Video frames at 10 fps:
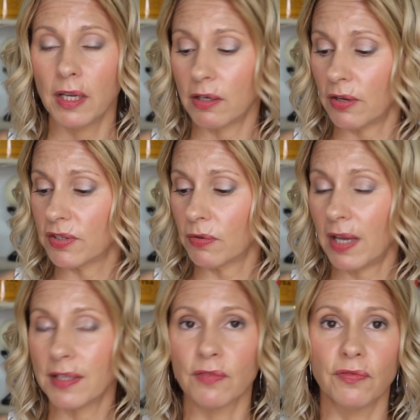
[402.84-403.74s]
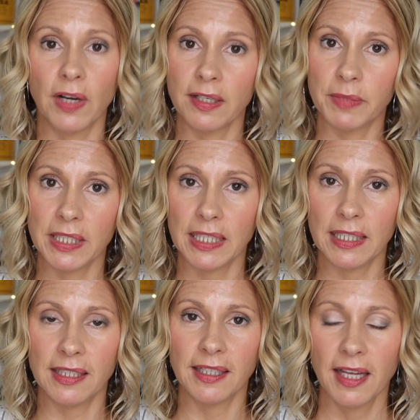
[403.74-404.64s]
it also has vitamin
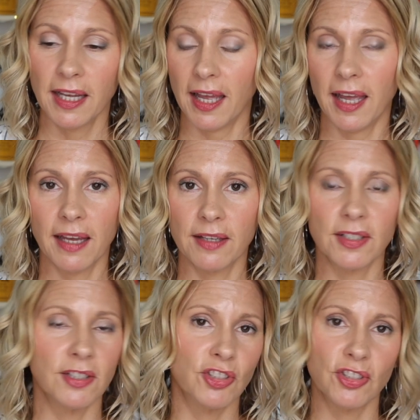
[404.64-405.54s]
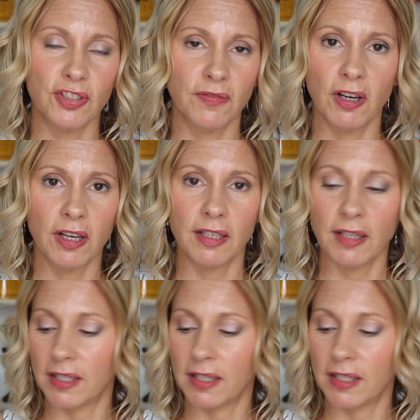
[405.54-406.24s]
E, and it's just divine.